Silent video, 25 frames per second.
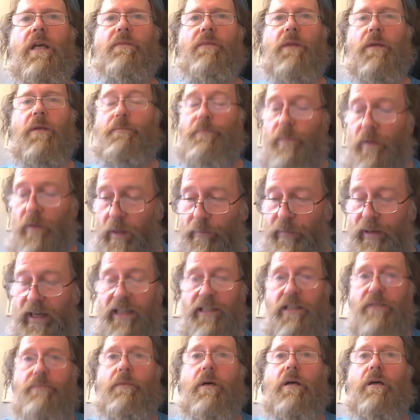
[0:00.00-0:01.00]
They
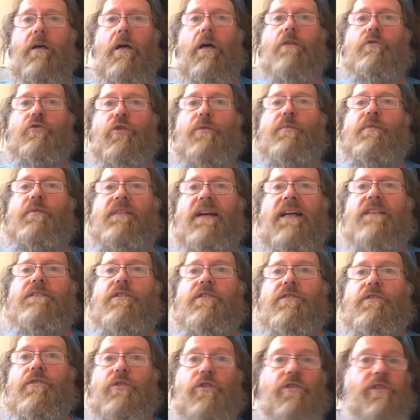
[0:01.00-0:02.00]
paid a group of
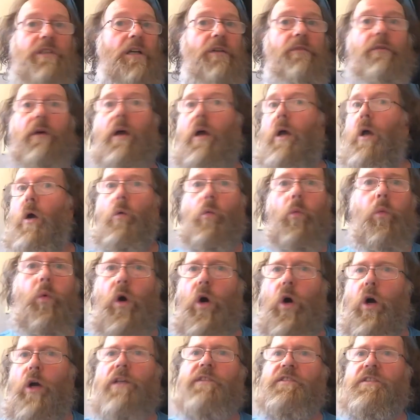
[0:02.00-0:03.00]
actors to just kind of
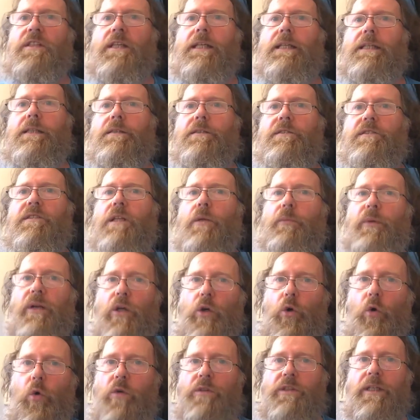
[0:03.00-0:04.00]
work scenes, and they
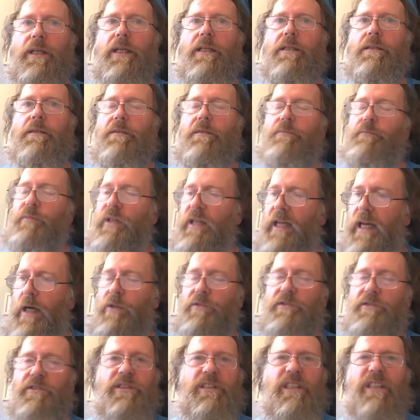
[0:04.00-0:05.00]
recorded it and put it
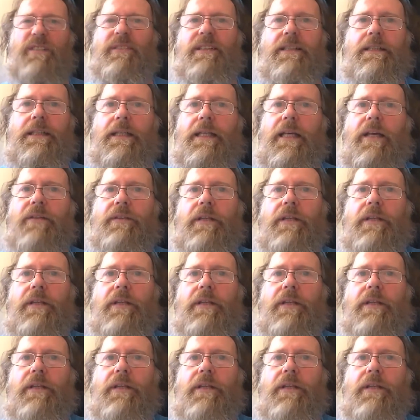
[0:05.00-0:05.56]
out as a DVD, I